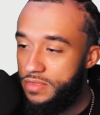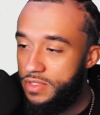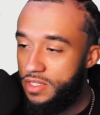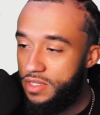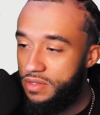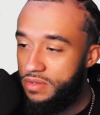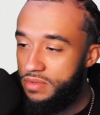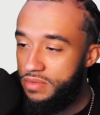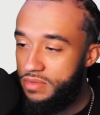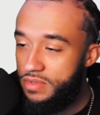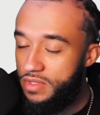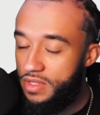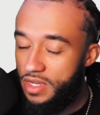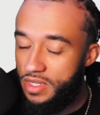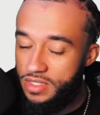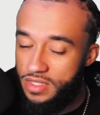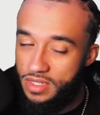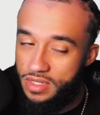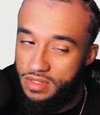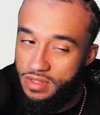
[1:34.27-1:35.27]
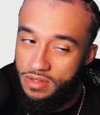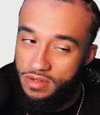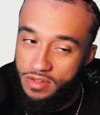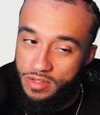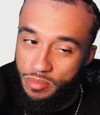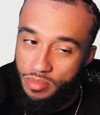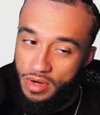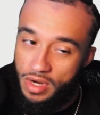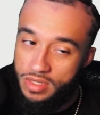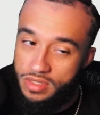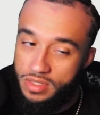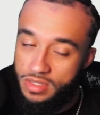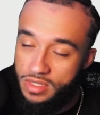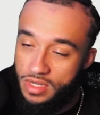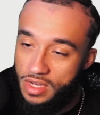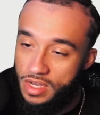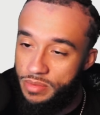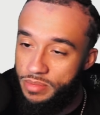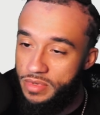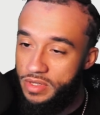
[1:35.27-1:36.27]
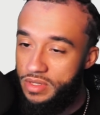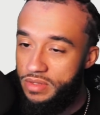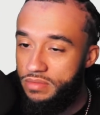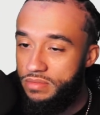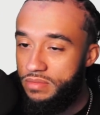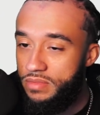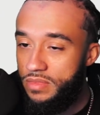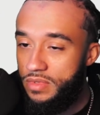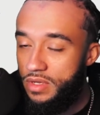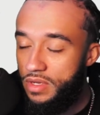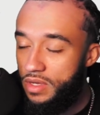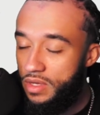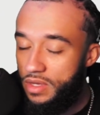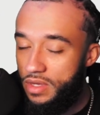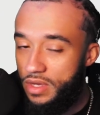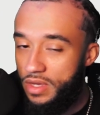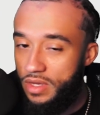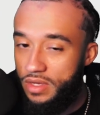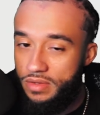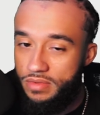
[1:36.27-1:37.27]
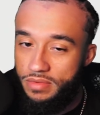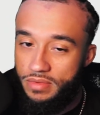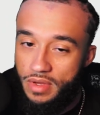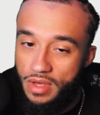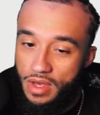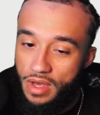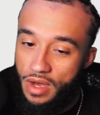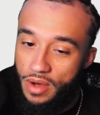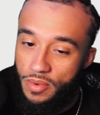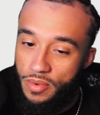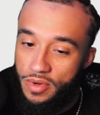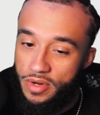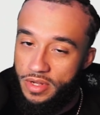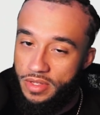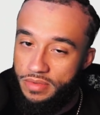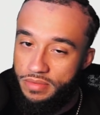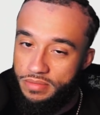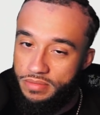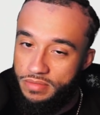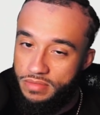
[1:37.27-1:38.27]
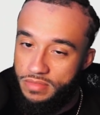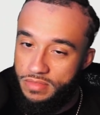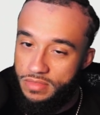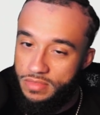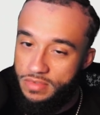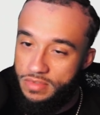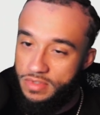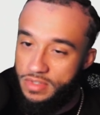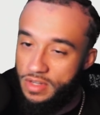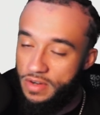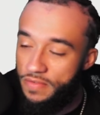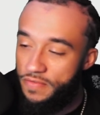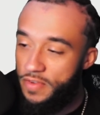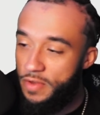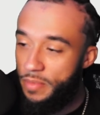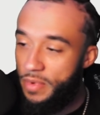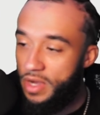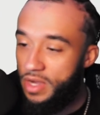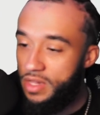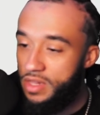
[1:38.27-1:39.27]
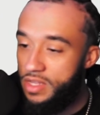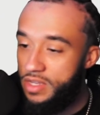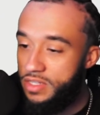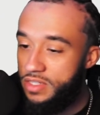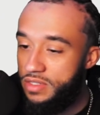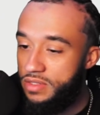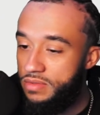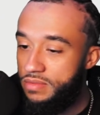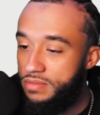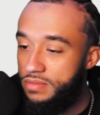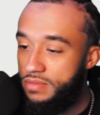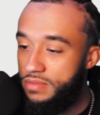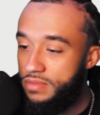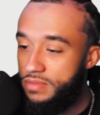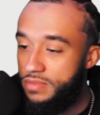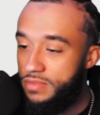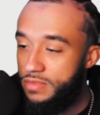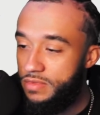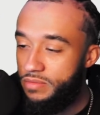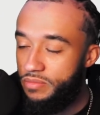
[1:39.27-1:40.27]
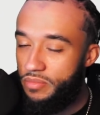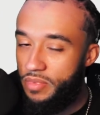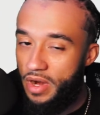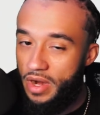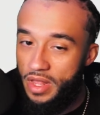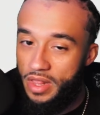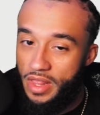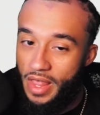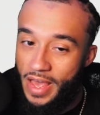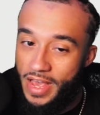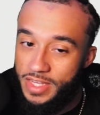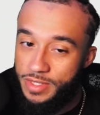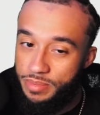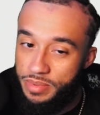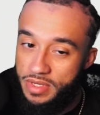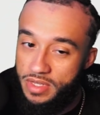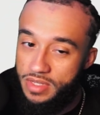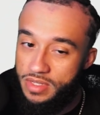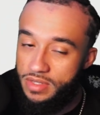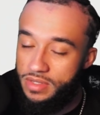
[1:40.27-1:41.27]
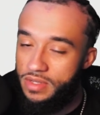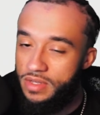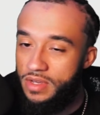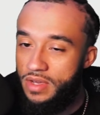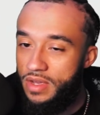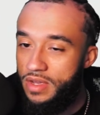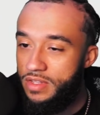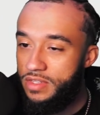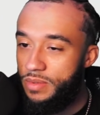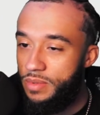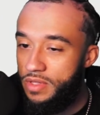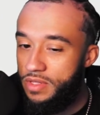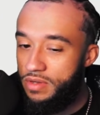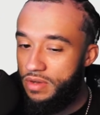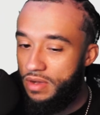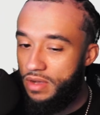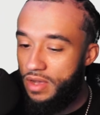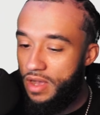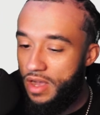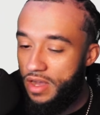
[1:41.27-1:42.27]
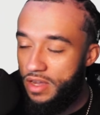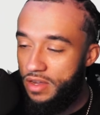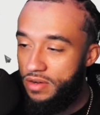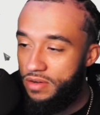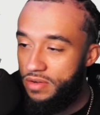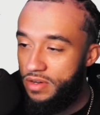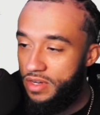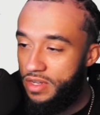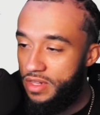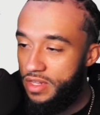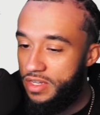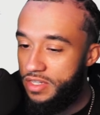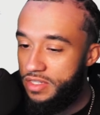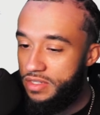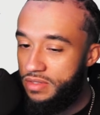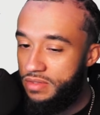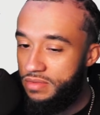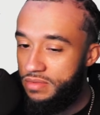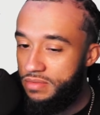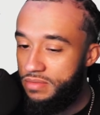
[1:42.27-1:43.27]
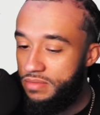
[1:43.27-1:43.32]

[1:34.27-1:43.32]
so like i said a little on the pricey side but hey i want it it's gonna fit my collection Are the last piece from a little kakegurui collection